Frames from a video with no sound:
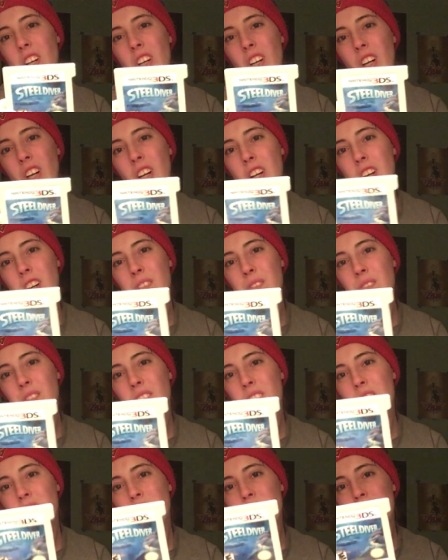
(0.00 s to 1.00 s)

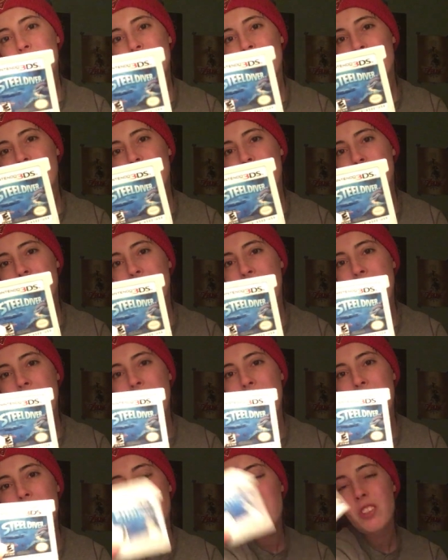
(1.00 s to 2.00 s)
Um,
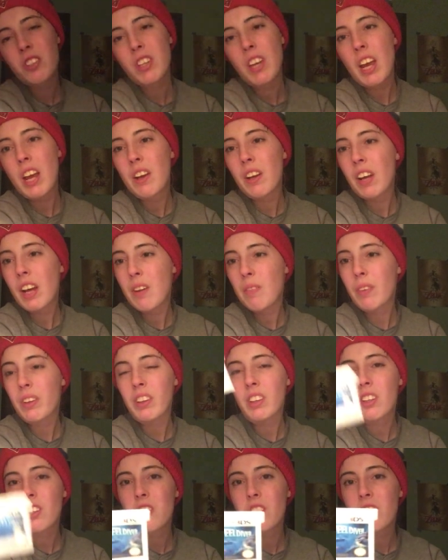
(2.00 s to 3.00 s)
yeah, it just came, it came
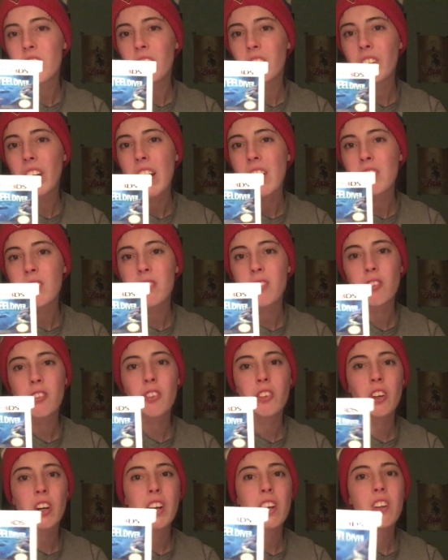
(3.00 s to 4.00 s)
with a Steel Diver for
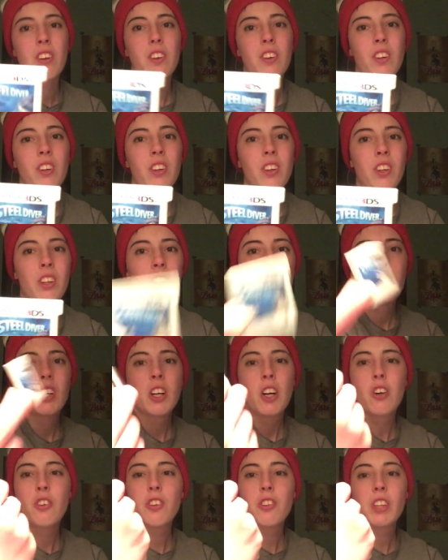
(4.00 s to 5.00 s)
free.
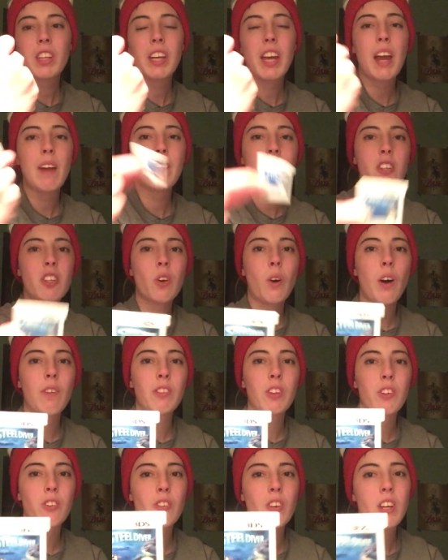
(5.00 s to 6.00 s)
It was just a game to show
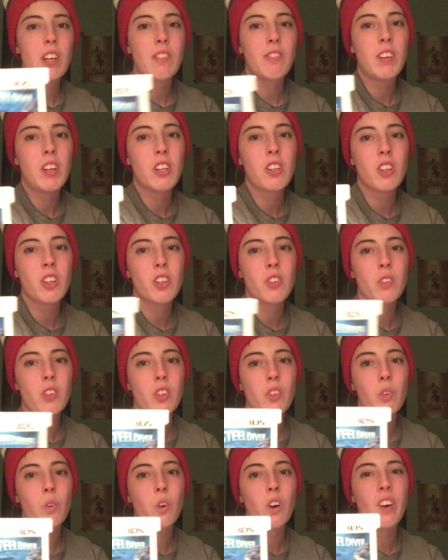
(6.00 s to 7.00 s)
off the 3D features,
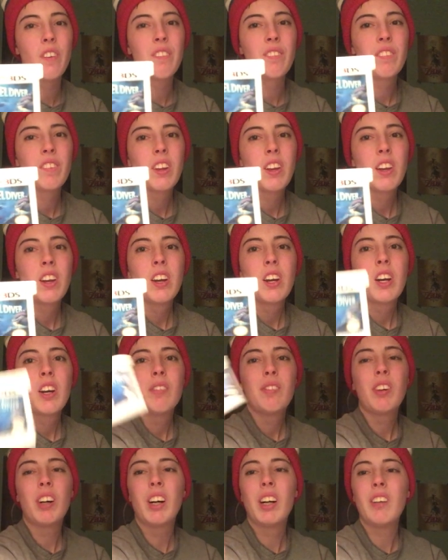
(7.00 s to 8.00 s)
which is cool.
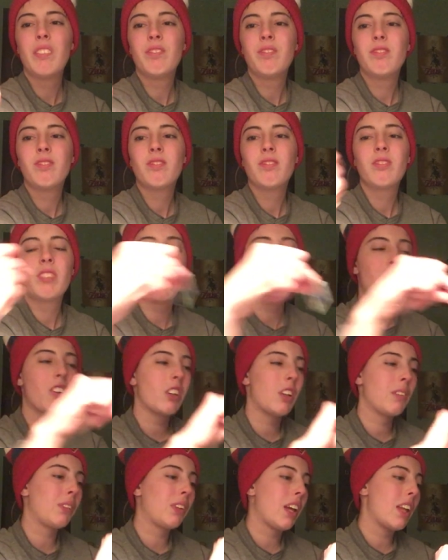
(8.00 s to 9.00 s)
But I don't
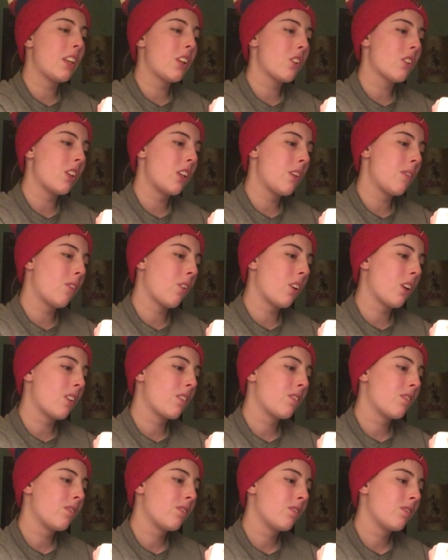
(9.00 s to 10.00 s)
really play this anymore.